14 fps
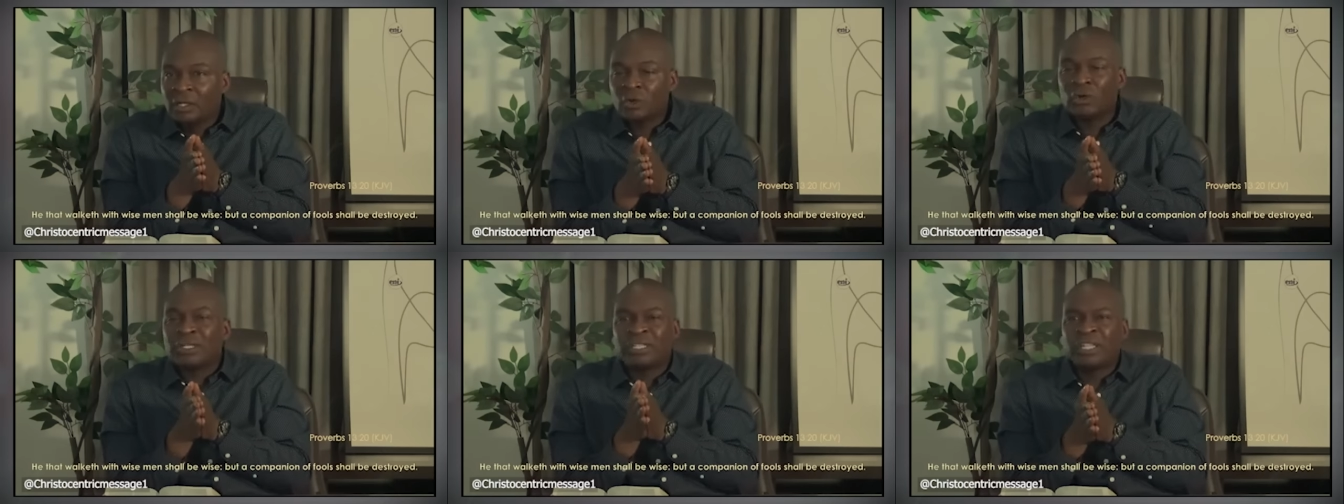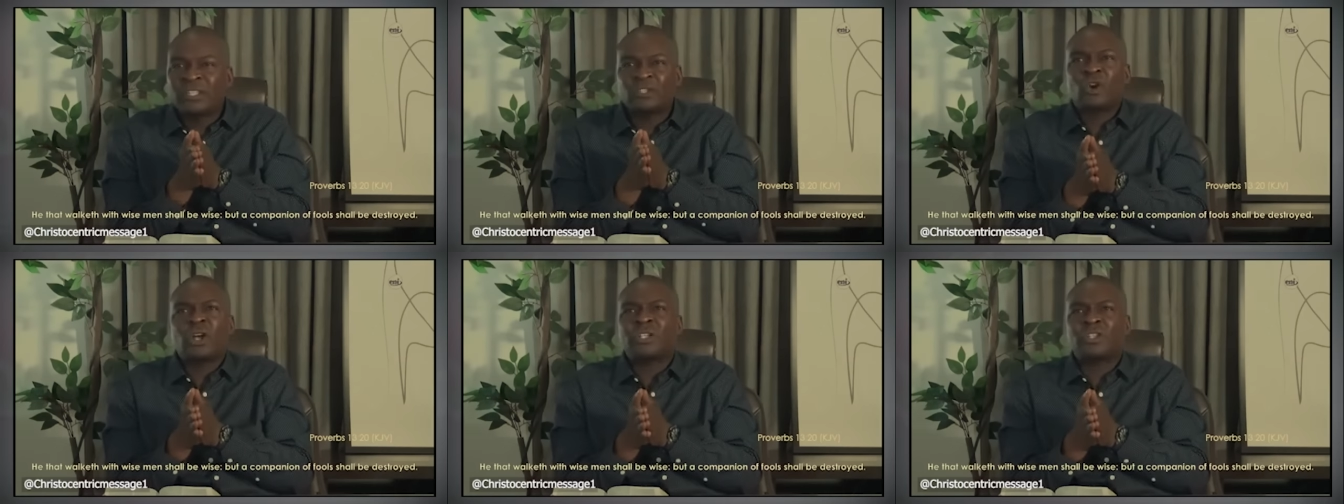So
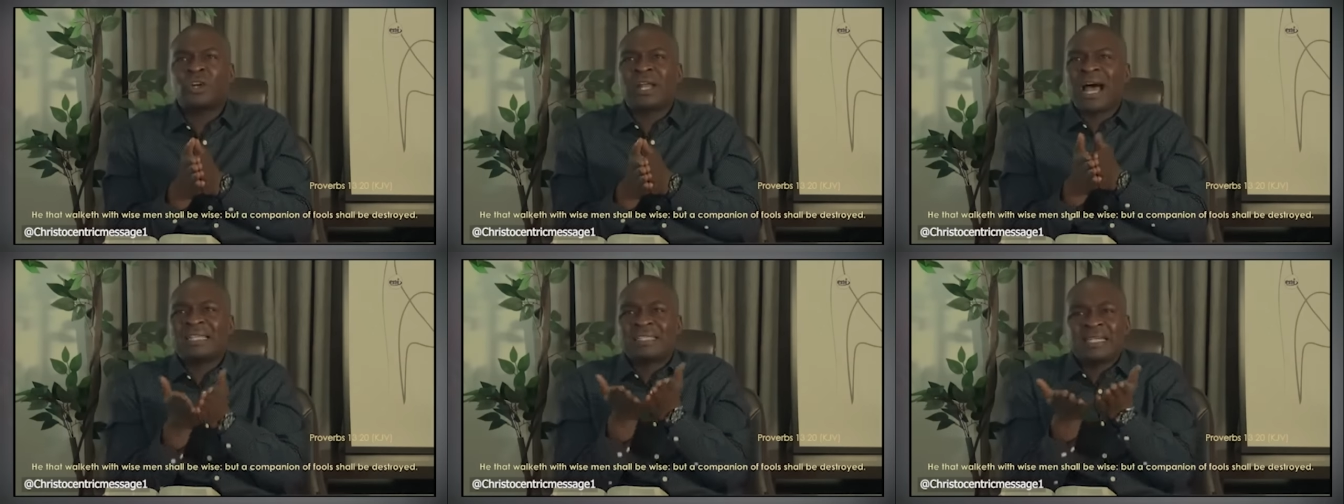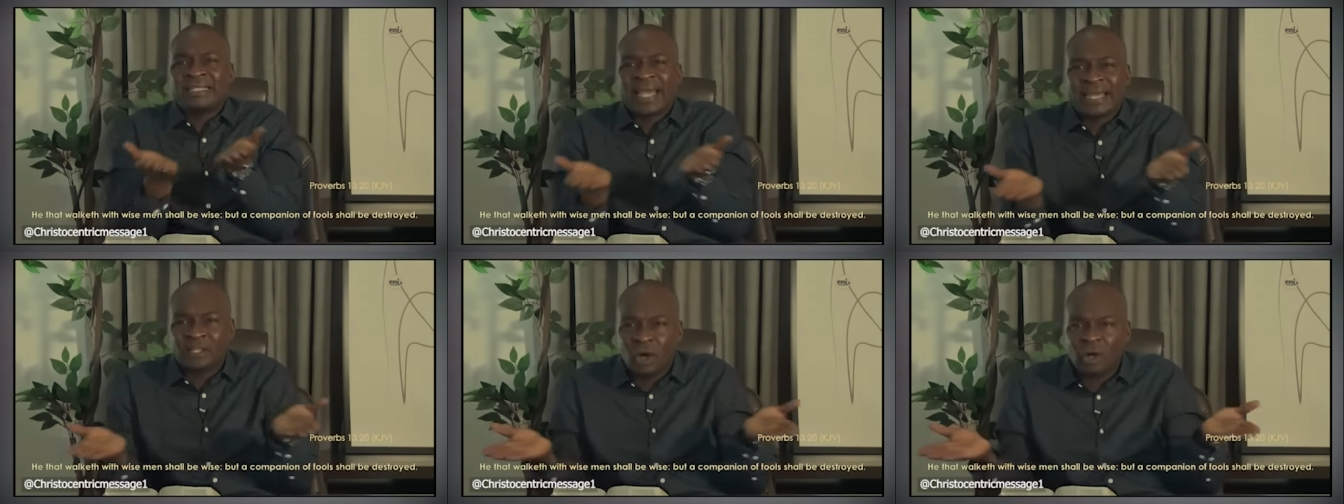destruction has a
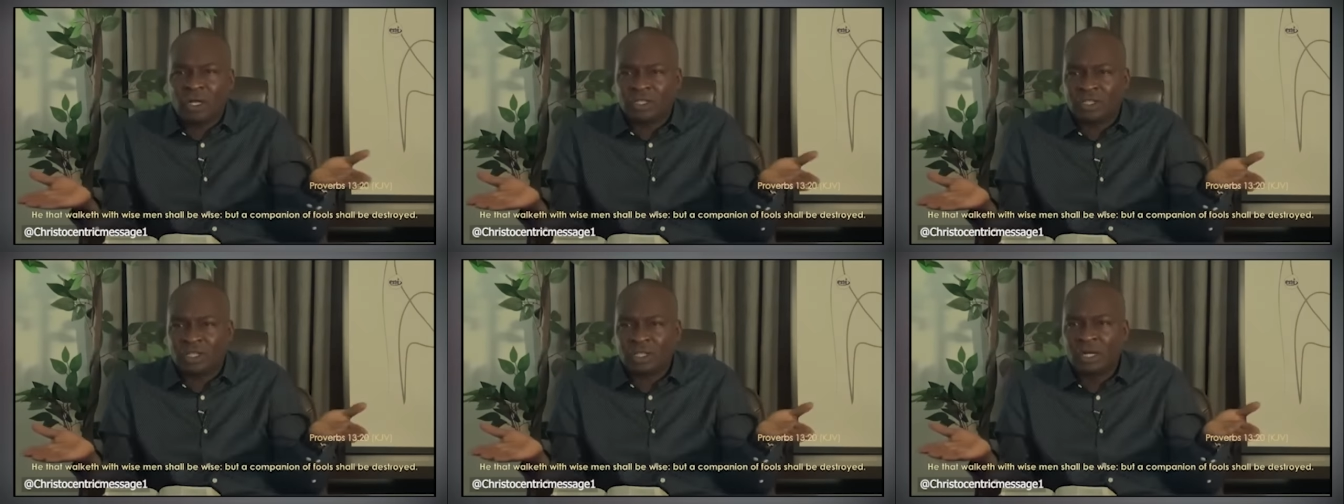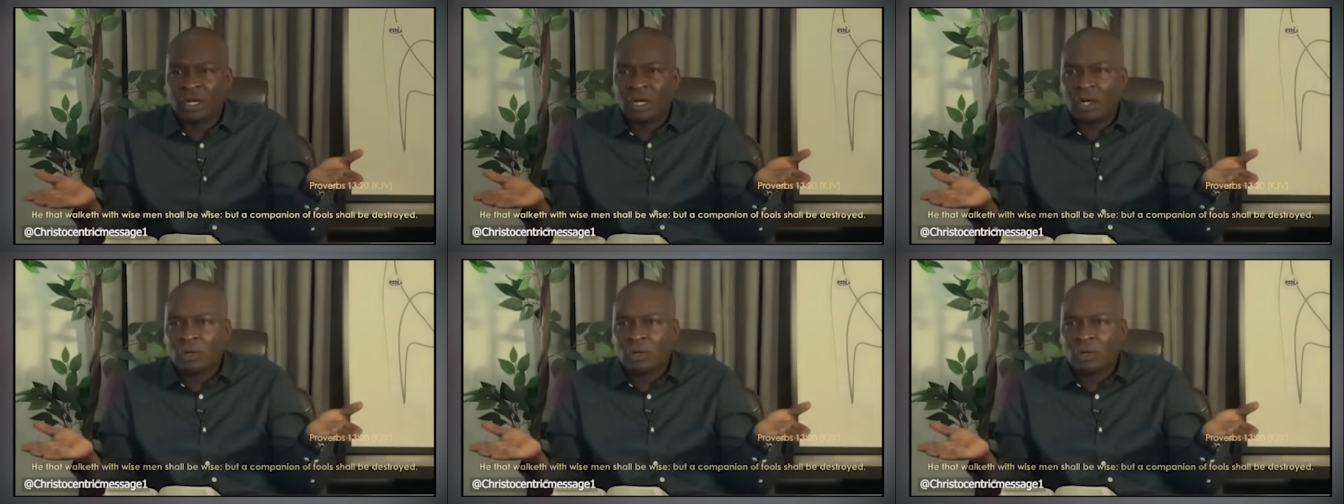technology.